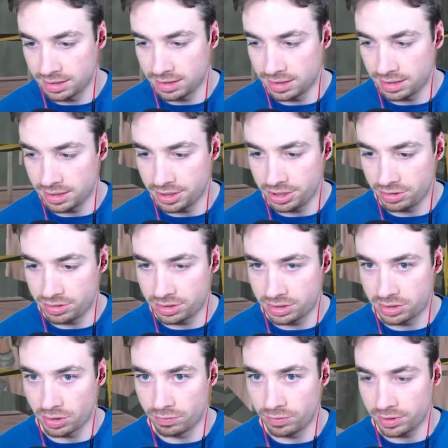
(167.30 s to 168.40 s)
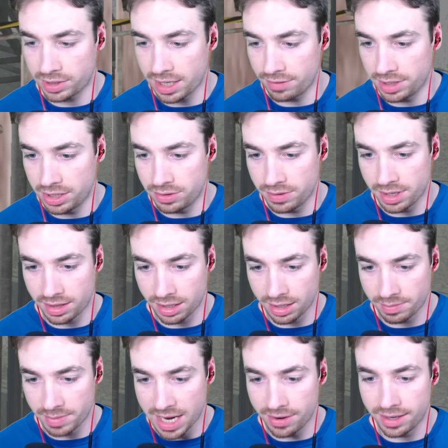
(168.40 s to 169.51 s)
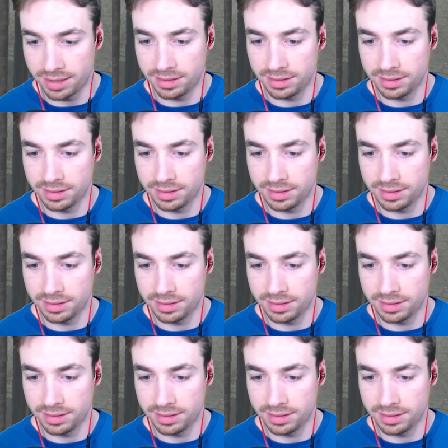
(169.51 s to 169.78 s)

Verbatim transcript: And then you don't can't really do anything about it.